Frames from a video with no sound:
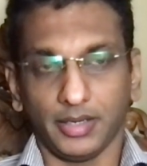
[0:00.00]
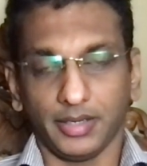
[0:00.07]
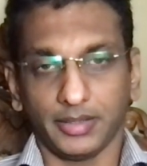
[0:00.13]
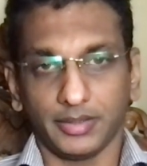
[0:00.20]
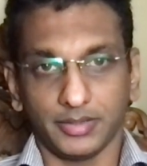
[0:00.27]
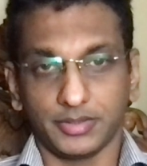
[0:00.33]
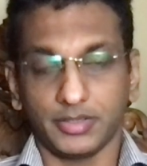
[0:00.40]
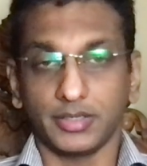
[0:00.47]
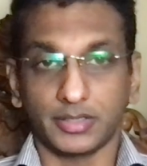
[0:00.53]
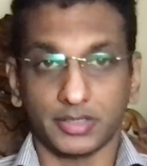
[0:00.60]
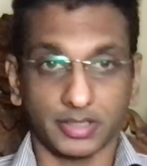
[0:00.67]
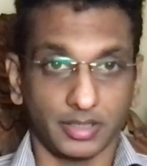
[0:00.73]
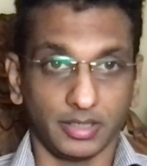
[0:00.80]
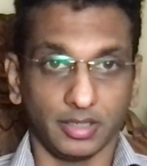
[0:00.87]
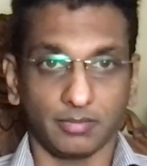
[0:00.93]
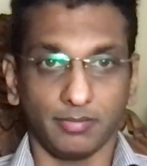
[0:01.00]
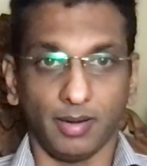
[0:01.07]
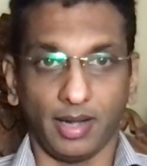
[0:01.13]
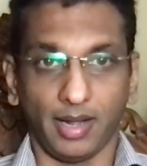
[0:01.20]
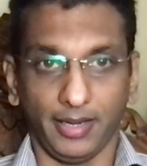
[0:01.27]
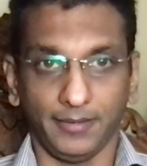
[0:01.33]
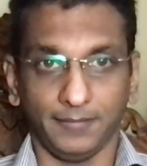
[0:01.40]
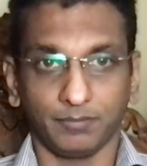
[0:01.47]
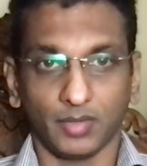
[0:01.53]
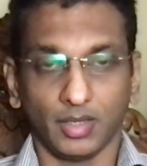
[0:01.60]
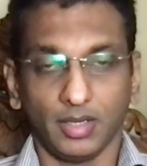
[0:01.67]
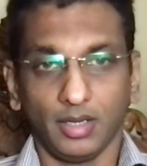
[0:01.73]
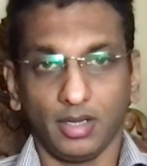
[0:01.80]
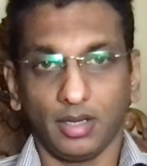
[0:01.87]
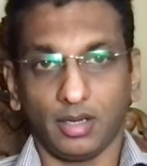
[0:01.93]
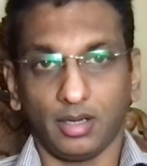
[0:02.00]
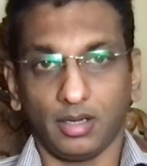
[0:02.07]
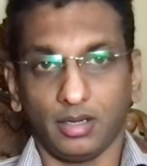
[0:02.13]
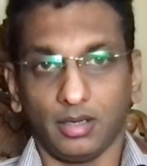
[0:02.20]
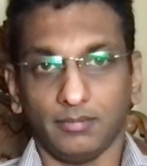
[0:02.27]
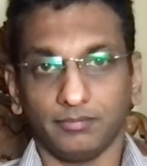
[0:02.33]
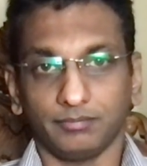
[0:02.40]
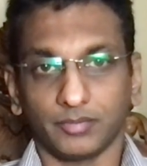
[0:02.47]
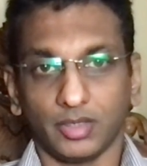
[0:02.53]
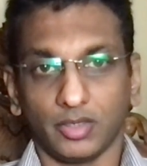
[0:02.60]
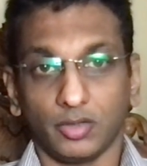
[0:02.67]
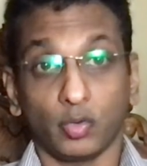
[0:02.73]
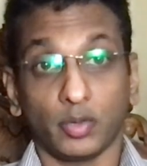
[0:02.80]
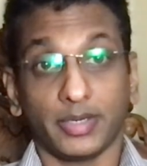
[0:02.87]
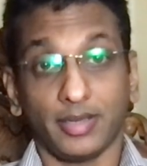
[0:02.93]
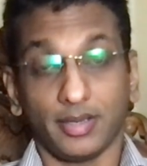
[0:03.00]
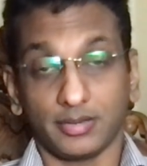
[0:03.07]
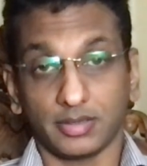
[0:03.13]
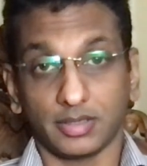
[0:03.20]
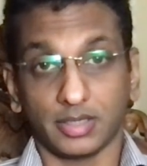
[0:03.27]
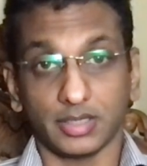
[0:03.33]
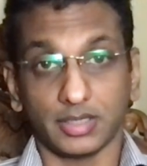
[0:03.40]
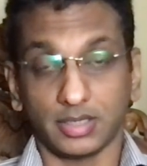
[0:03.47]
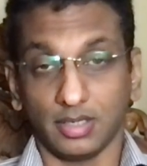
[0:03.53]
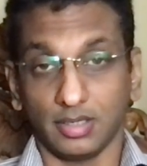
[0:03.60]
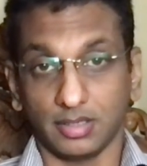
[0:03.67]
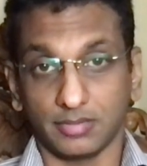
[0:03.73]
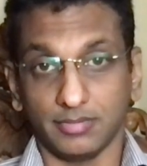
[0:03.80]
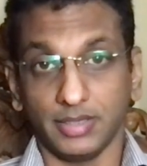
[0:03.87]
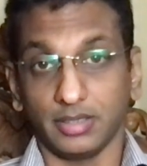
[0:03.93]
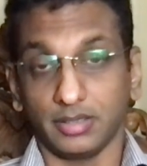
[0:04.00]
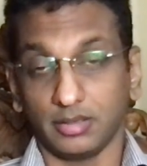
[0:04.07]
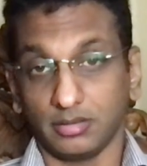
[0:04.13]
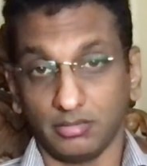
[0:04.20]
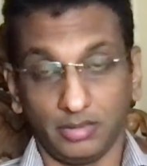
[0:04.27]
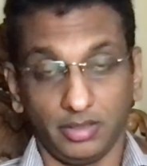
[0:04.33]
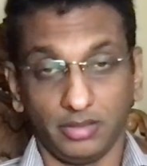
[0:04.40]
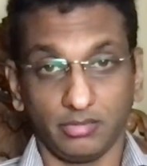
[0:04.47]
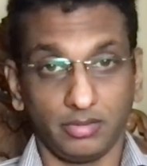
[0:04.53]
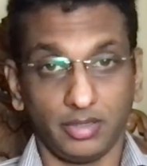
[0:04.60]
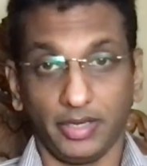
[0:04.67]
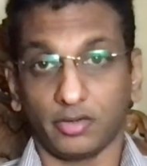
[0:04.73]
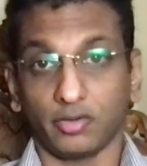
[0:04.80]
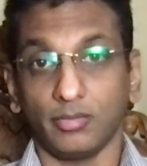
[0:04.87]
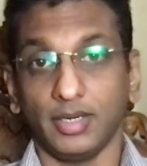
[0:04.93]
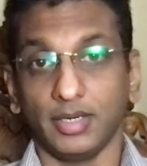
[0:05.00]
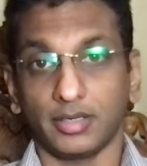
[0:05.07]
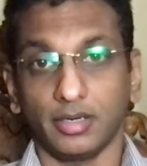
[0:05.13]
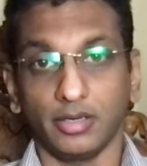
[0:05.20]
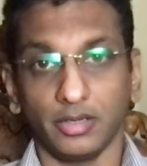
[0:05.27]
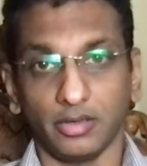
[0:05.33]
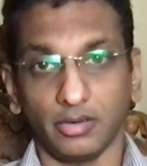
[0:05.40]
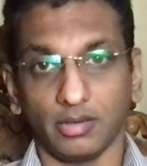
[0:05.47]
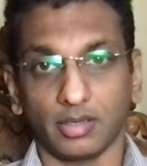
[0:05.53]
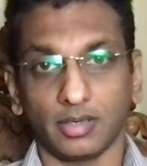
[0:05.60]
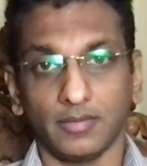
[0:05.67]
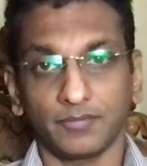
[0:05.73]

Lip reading: disease triggered by uric acid crystals being accumulated in your